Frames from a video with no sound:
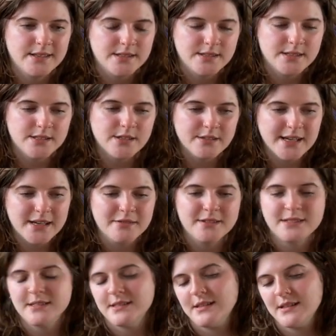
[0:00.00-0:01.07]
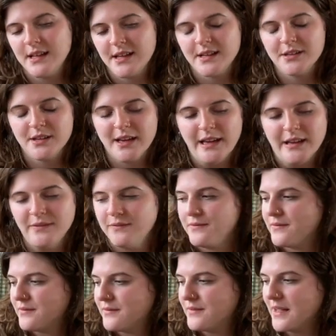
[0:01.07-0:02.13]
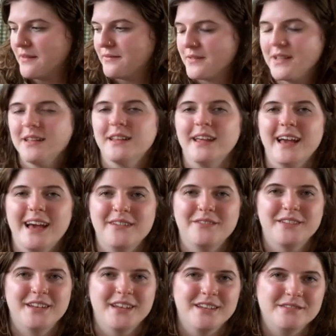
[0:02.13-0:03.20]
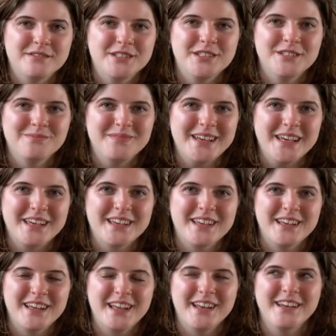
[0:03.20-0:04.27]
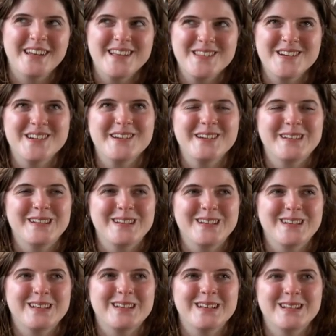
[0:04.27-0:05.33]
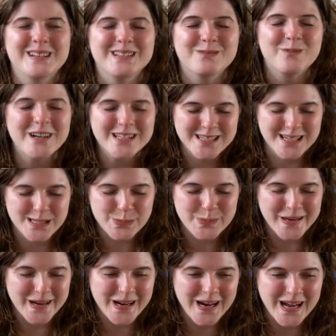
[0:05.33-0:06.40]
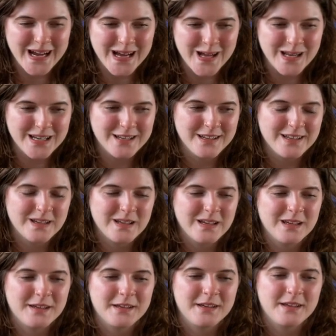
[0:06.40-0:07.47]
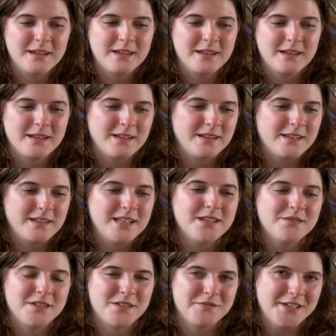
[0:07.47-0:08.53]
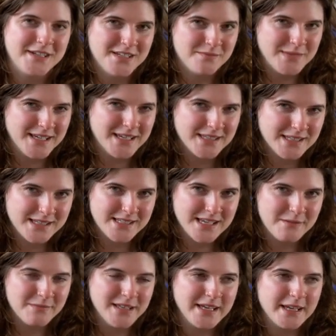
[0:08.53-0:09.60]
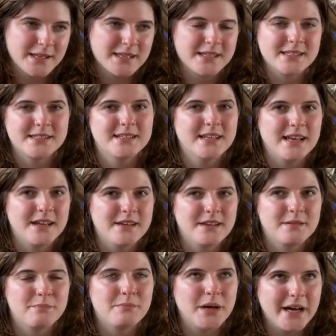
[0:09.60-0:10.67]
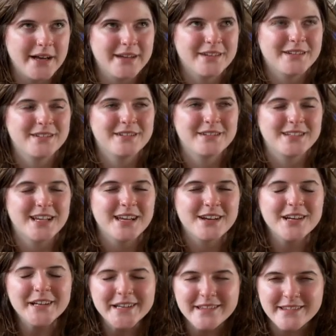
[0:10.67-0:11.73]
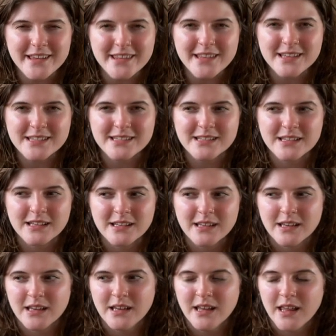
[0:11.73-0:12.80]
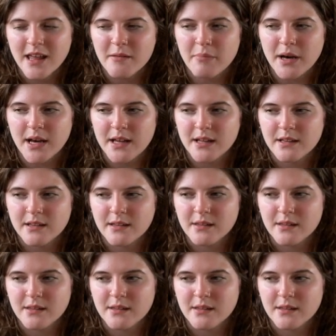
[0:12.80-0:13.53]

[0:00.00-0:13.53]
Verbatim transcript: So I was, I definitely have enough to make another one size bigger hat, even if I did make it the same length, because I bought, did I already say this? I bought